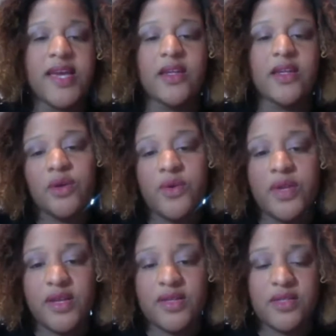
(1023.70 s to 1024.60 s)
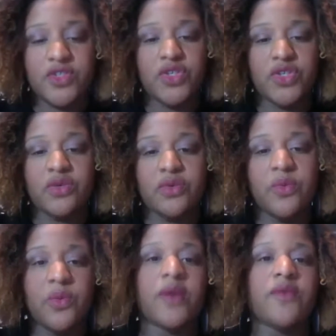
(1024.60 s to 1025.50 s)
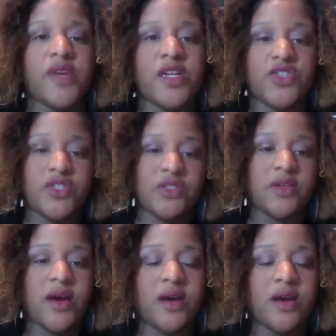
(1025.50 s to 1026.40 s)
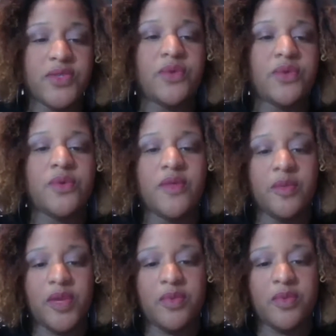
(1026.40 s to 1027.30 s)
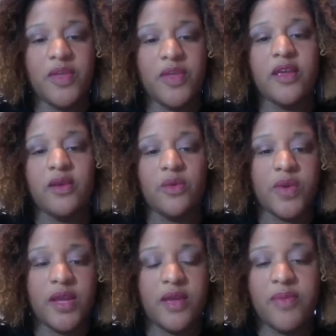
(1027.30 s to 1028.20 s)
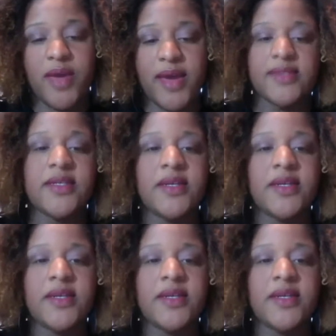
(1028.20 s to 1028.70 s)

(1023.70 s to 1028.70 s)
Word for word: who it is that you want to reach. So who are the people that you want to impact?